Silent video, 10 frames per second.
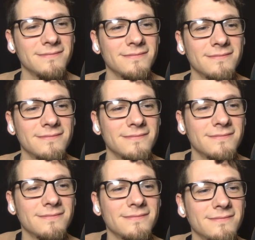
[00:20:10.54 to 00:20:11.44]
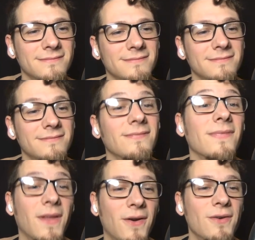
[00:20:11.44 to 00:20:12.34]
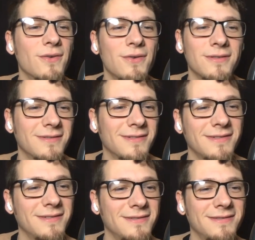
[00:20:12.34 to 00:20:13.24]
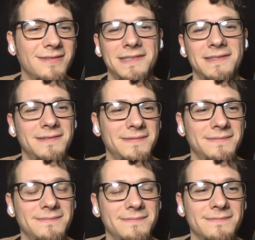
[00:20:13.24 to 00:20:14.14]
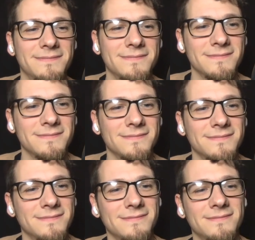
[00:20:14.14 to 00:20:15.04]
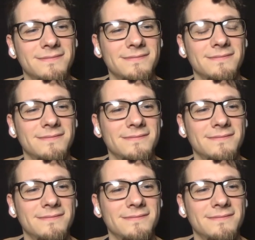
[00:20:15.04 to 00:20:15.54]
The person shown says nothing.